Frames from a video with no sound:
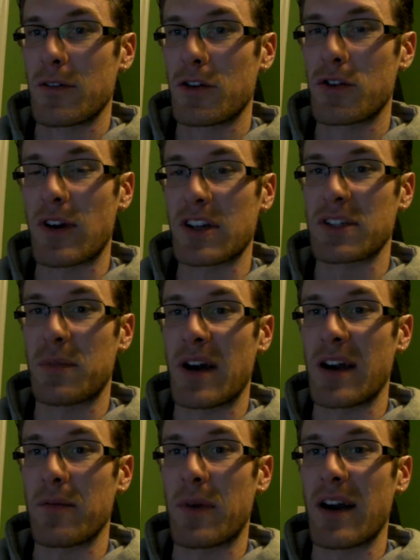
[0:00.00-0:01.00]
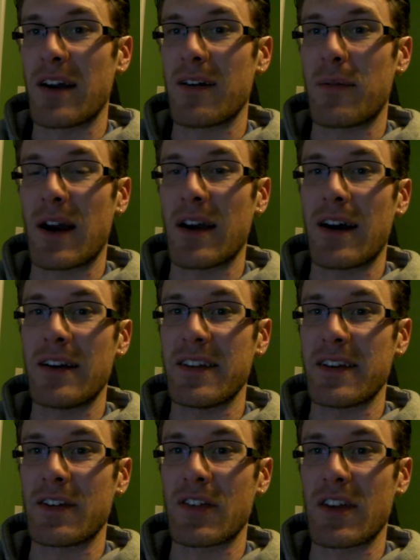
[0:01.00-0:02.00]
crush my
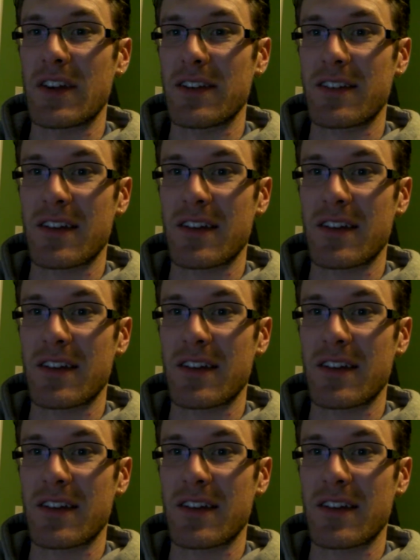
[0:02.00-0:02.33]
ideas that